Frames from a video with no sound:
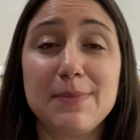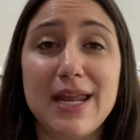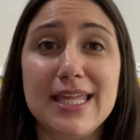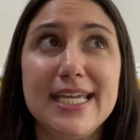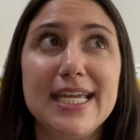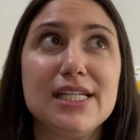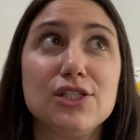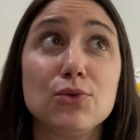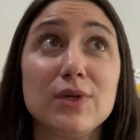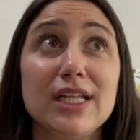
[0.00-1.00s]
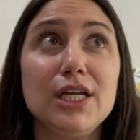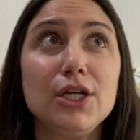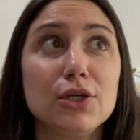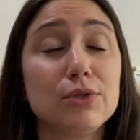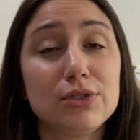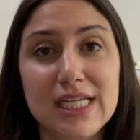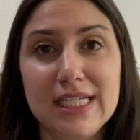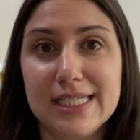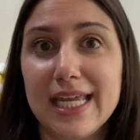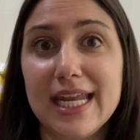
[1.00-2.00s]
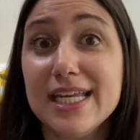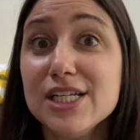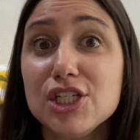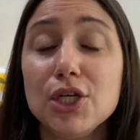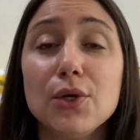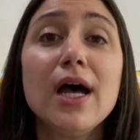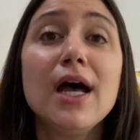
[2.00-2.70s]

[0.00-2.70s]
But I think it's a really good routine to get into.